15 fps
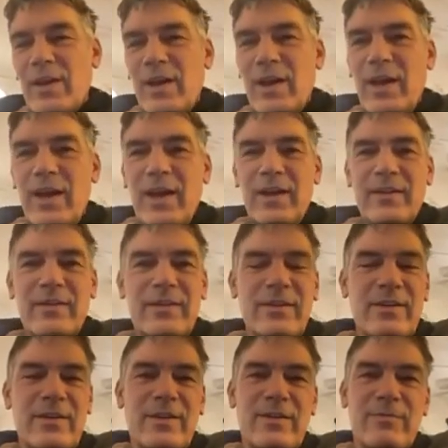And
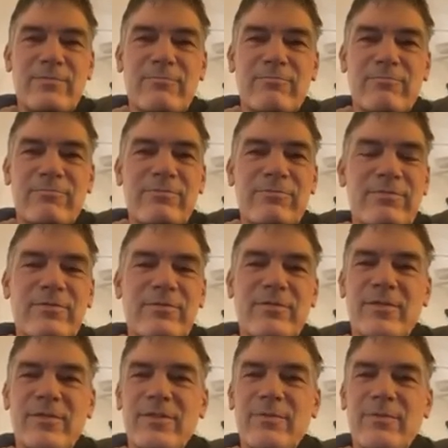um,
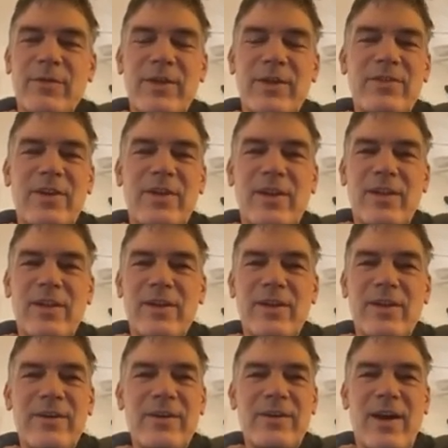
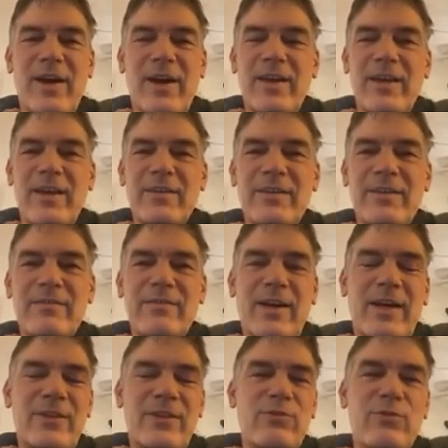basically, I
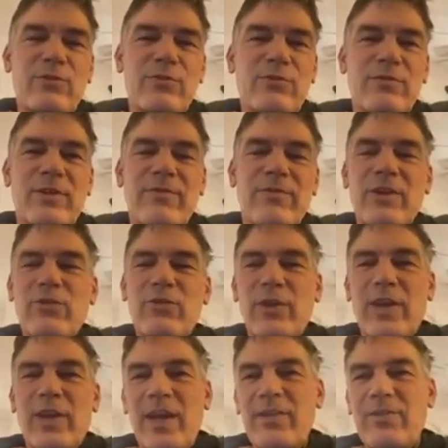had to
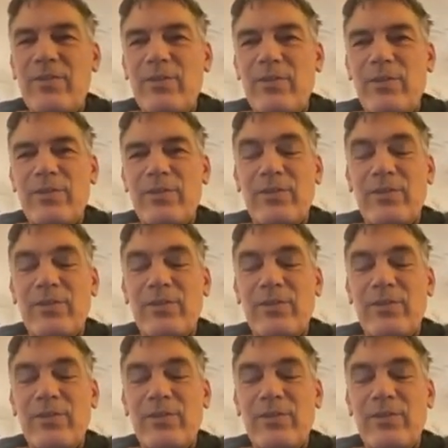eventually cancel the